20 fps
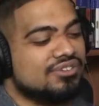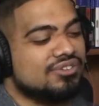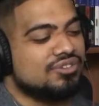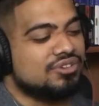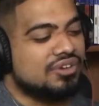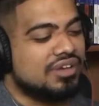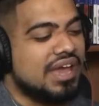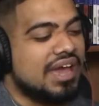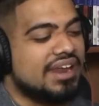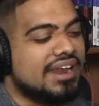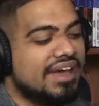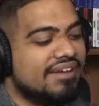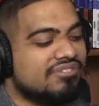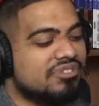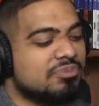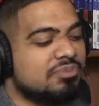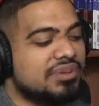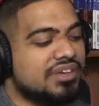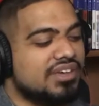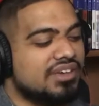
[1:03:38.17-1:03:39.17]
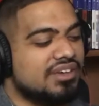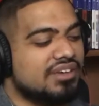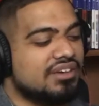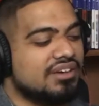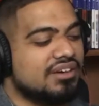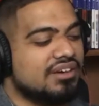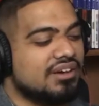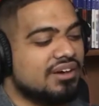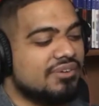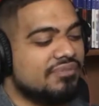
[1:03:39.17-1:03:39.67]
you kind of have to
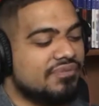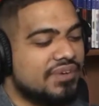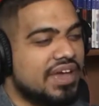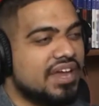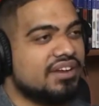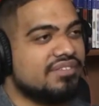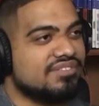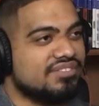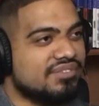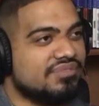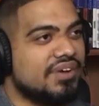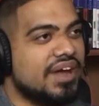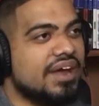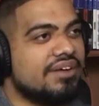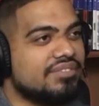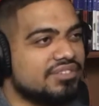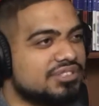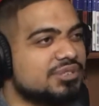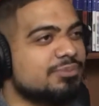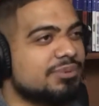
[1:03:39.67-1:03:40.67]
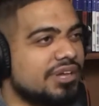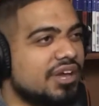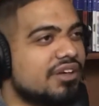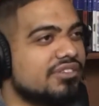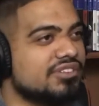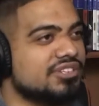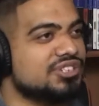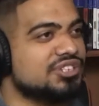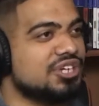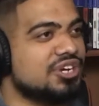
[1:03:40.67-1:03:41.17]
be a fan of Survivor to be
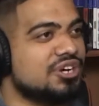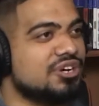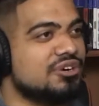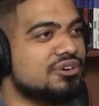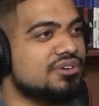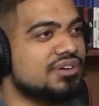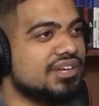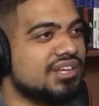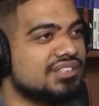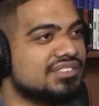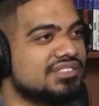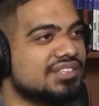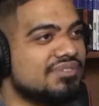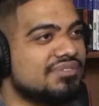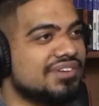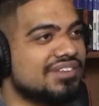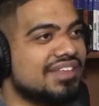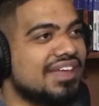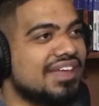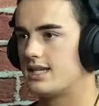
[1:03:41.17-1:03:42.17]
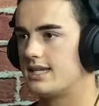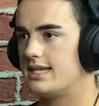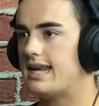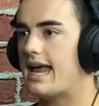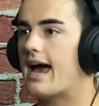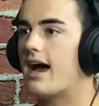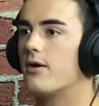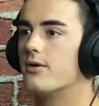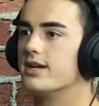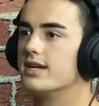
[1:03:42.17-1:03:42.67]
on the show and stuff like
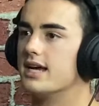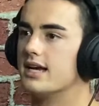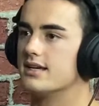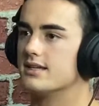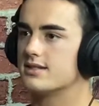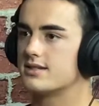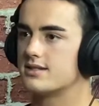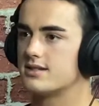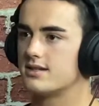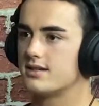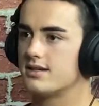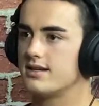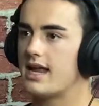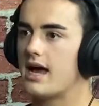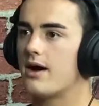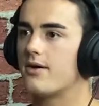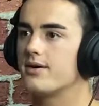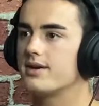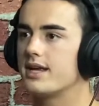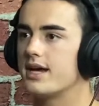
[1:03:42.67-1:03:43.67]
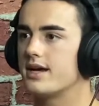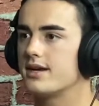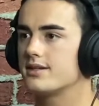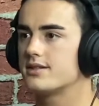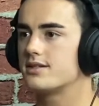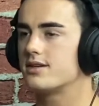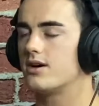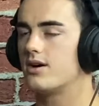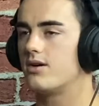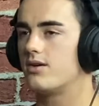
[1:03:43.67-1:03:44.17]
Nowadays,
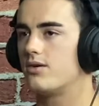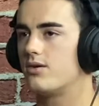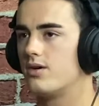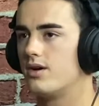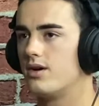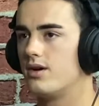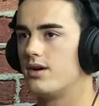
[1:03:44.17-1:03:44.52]
so